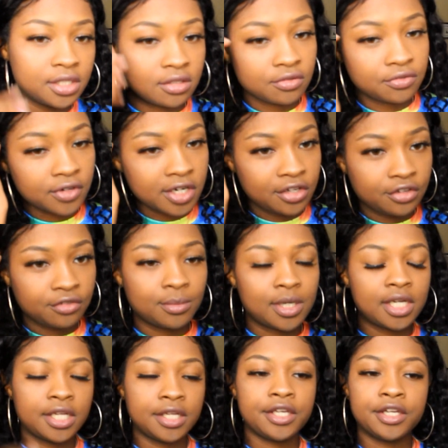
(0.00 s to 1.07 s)
pin the front of
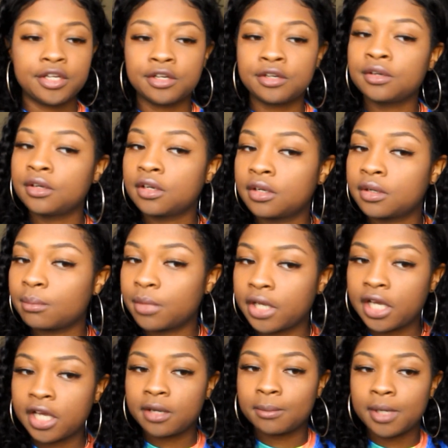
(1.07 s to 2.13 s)
my hair
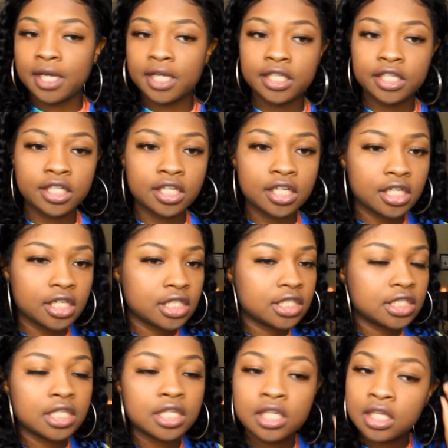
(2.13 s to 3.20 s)
behind my
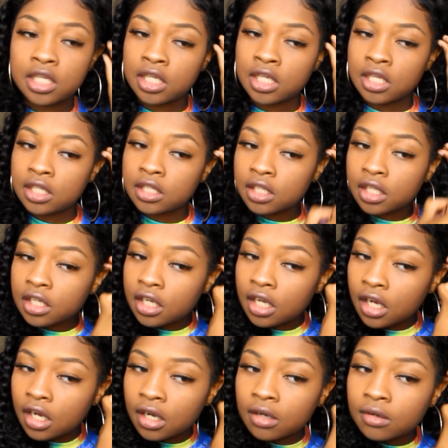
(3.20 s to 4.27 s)
ears like
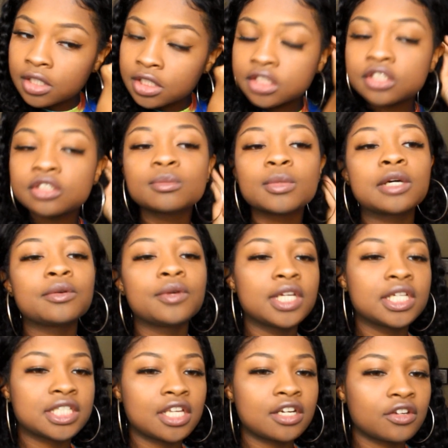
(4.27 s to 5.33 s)
I always do my wigs.